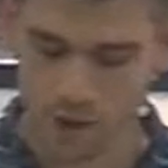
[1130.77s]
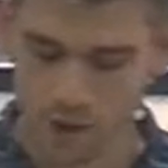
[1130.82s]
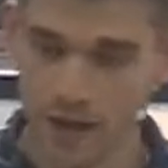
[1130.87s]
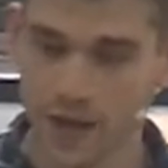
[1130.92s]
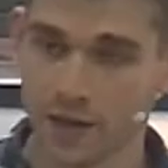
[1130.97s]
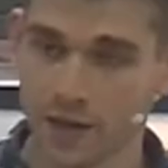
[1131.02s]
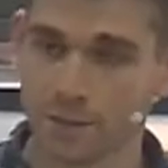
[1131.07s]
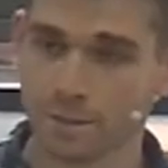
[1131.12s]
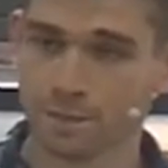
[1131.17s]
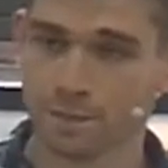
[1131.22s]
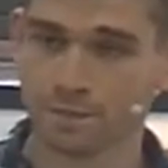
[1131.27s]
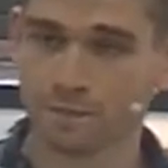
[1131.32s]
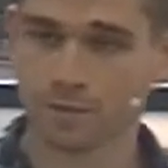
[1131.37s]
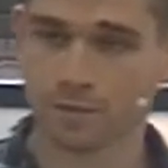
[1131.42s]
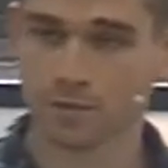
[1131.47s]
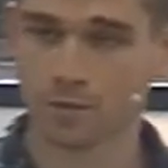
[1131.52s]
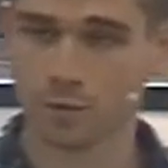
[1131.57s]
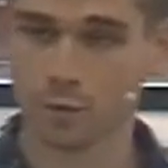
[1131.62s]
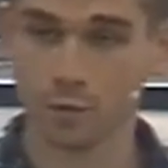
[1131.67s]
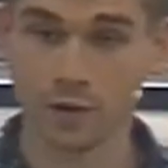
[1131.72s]
way,
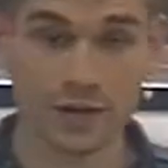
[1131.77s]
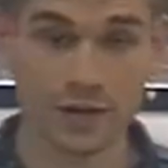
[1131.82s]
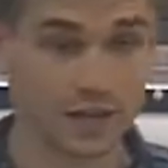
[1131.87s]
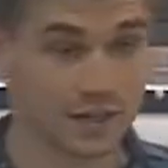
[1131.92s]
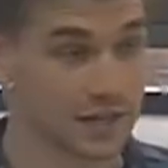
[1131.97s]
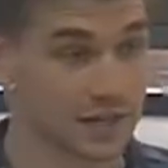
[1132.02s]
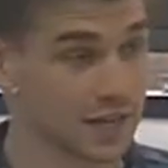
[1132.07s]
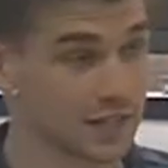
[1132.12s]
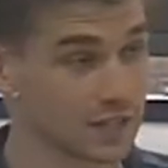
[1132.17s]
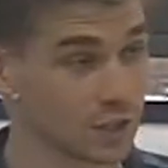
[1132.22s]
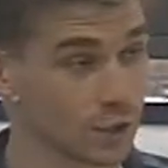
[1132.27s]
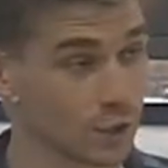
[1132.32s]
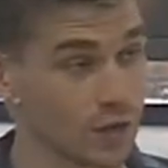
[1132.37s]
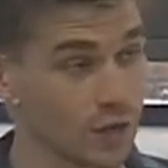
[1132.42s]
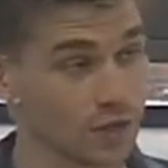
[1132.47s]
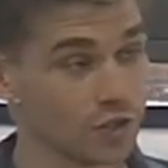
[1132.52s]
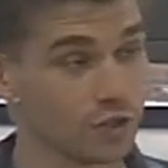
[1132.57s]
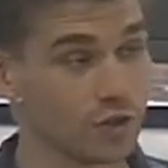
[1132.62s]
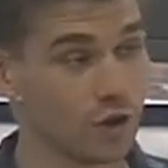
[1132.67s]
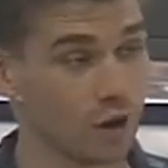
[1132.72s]
we need to ask the
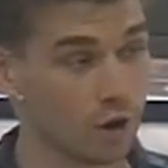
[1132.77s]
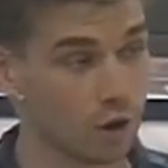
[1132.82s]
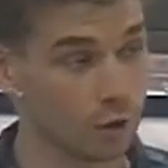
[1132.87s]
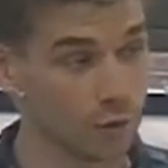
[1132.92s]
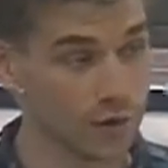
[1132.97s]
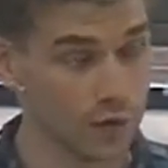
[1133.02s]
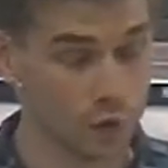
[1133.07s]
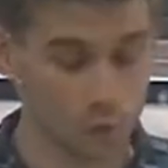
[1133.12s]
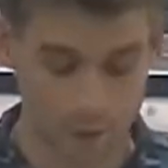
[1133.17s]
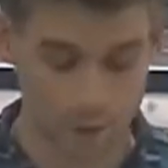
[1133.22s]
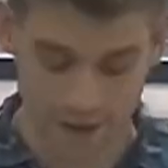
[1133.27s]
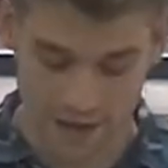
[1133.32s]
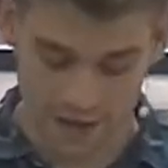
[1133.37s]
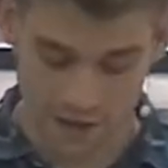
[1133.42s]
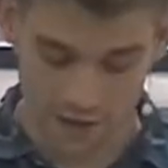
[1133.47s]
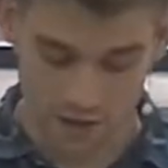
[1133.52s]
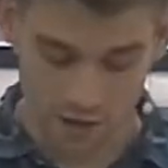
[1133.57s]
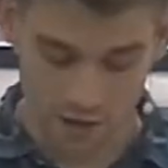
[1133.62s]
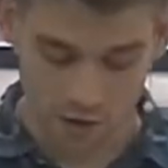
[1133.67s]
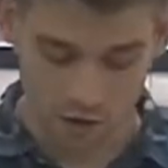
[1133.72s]
question, are we
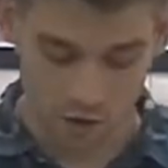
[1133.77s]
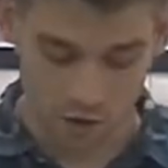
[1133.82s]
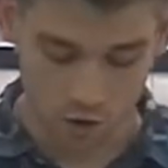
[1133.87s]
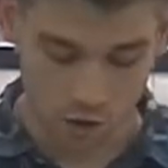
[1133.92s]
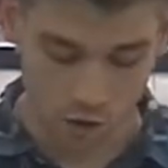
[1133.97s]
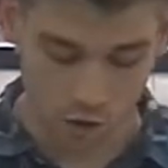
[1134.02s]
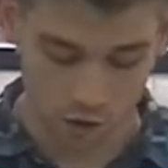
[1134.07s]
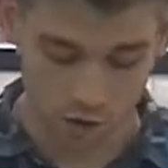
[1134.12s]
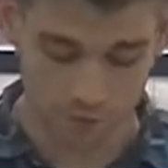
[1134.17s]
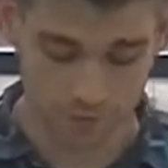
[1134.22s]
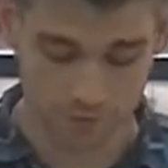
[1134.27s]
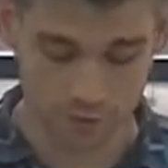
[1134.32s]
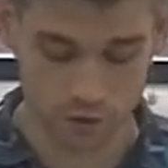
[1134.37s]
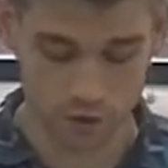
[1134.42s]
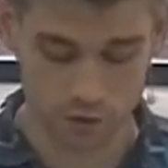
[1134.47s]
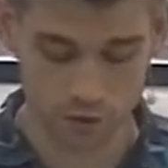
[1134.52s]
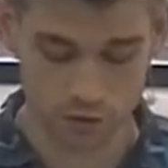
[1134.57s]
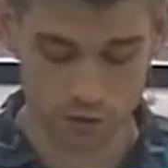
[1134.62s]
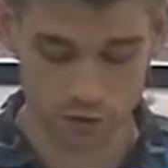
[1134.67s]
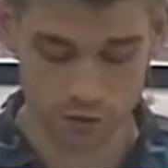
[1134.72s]
obeying all of
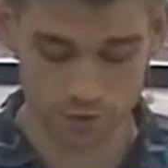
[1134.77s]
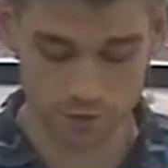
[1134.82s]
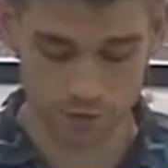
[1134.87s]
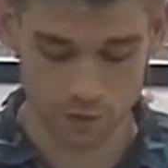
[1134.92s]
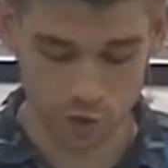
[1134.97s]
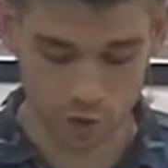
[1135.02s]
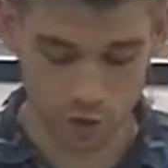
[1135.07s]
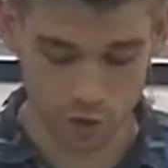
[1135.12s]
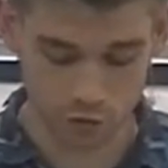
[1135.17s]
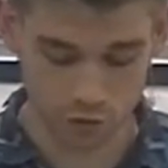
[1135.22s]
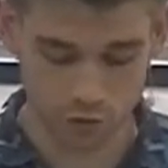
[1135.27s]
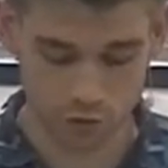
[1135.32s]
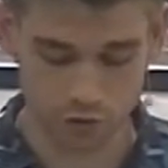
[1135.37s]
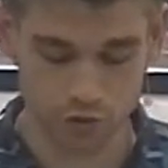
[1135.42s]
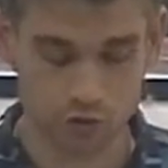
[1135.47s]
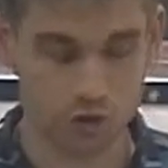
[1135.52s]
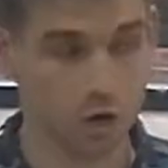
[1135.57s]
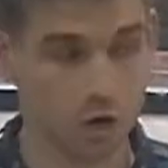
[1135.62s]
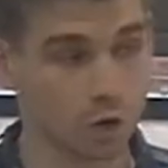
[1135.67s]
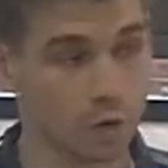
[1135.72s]
God's law to
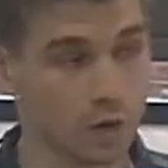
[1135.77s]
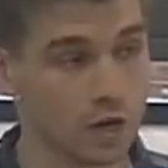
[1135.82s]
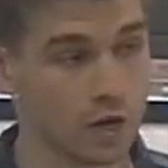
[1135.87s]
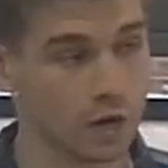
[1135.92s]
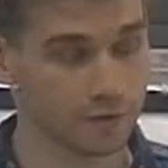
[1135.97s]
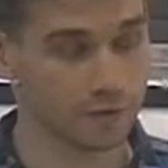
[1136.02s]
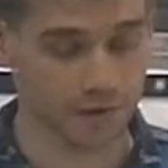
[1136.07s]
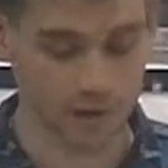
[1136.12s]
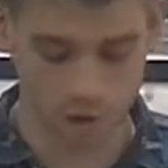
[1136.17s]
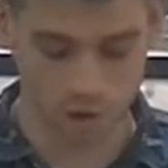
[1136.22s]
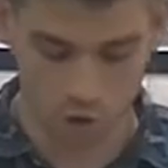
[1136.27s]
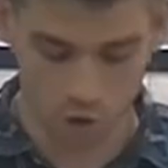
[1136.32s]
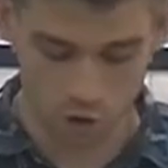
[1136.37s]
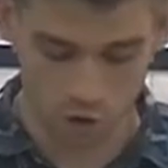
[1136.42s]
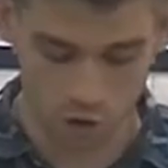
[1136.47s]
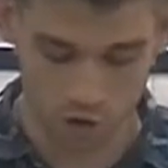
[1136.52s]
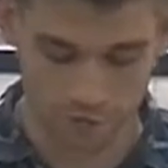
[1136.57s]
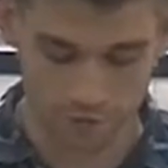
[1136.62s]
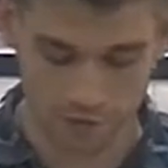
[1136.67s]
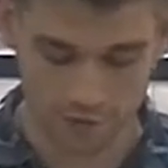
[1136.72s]
us? Are we loving
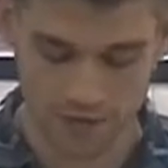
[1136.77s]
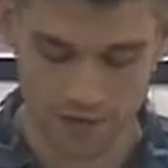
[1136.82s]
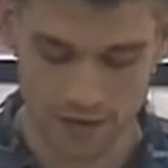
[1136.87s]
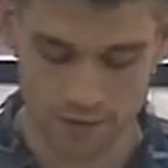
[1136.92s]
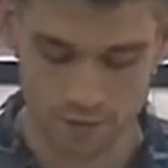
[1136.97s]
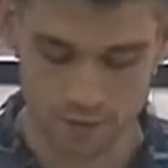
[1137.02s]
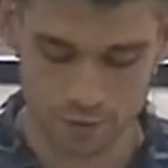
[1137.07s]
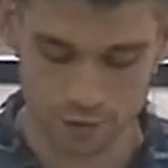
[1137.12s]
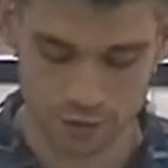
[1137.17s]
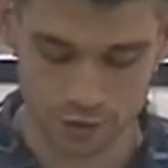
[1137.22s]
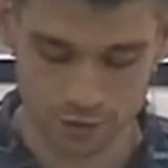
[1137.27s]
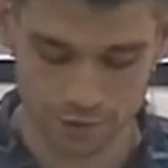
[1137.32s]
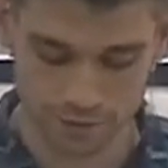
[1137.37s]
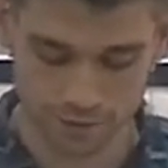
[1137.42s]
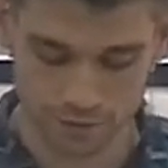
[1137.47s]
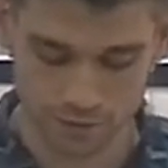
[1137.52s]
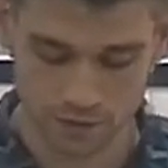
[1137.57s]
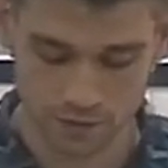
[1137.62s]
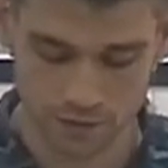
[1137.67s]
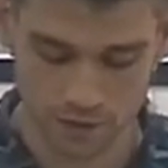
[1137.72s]
all of our neighbors
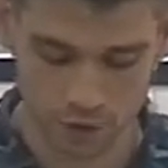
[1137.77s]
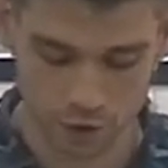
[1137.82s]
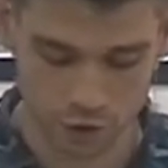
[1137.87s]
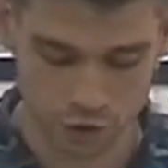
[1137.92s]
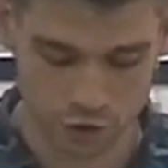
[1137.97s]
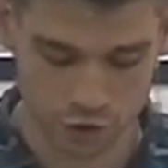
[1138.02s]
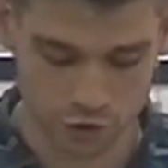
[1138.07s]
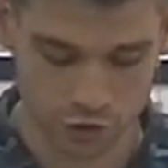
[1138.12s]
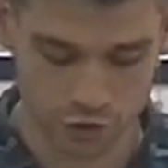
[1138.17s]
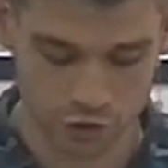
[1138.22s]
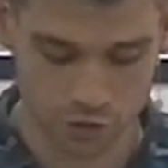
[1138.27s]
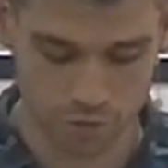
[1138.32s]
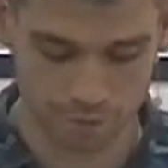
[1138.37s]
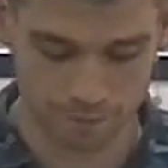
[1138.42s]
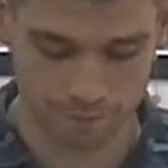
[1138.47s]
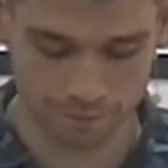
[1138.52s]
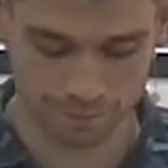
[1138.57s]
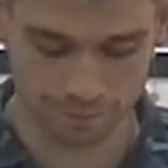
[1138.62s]
and not just some?